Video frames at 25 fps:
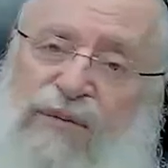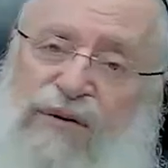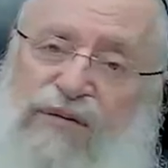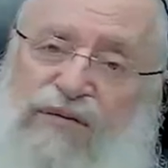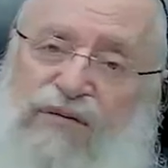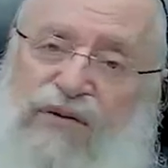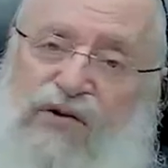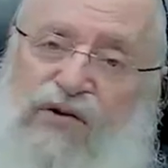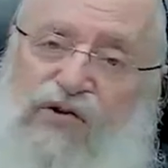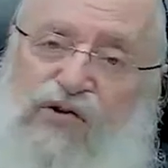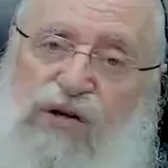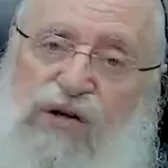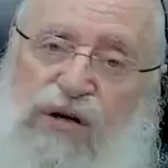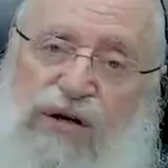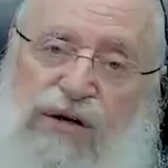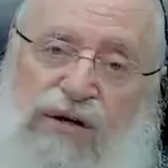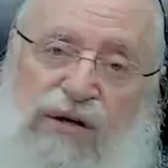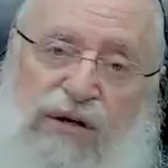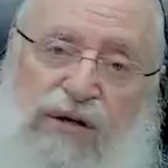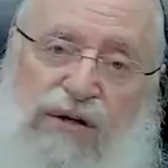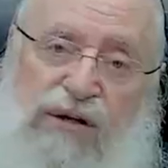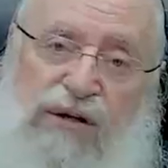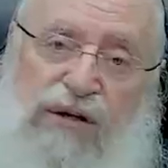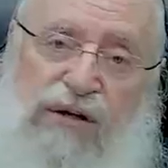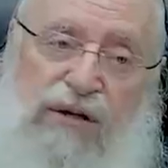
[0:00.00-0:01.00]
even the
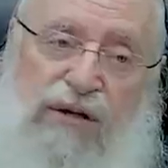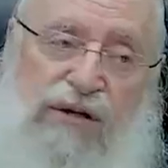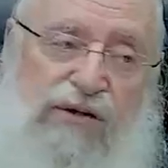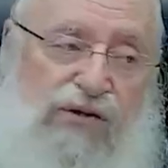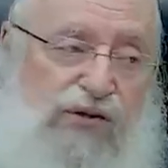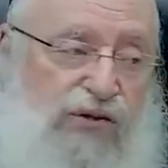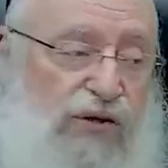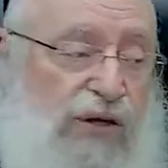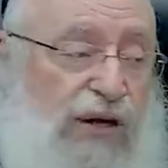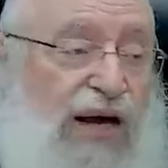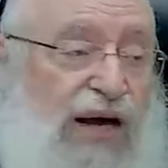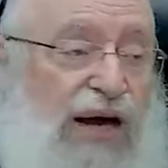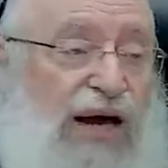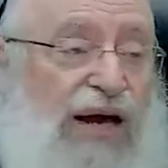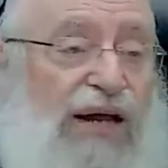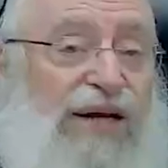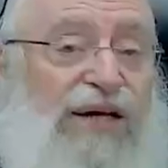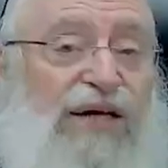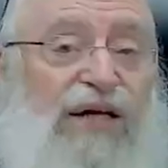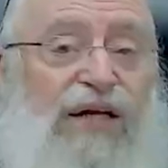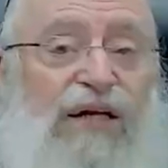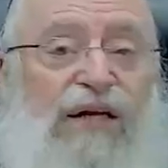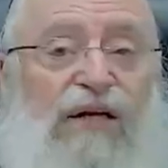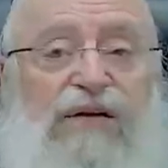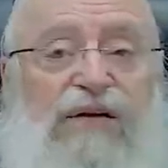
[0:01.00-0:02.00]
Sheni Yadei Elishal,
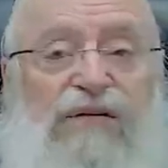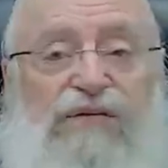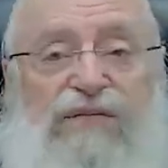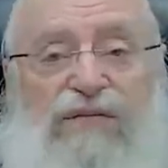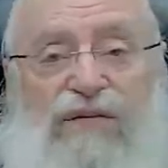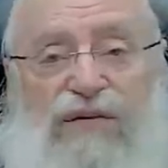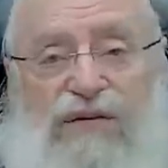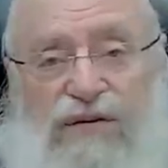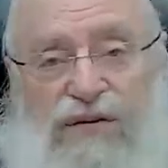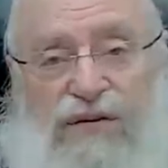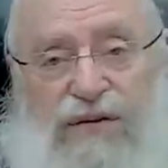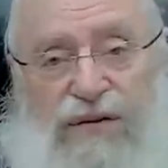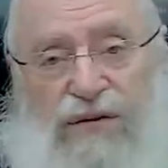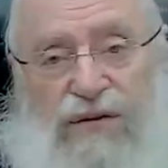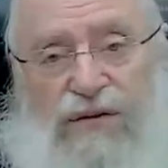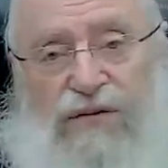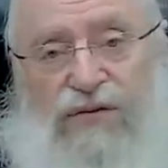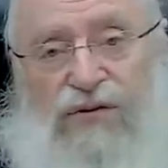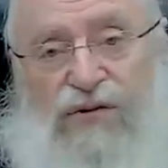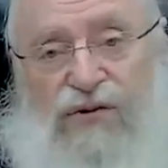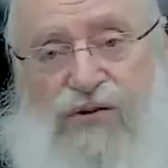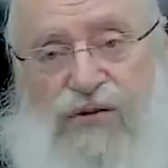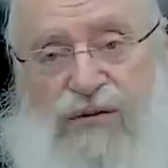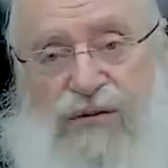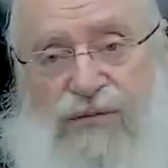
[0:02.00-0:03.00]
and even the
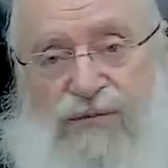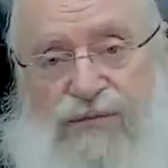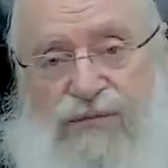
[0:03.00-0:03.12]
Rasha,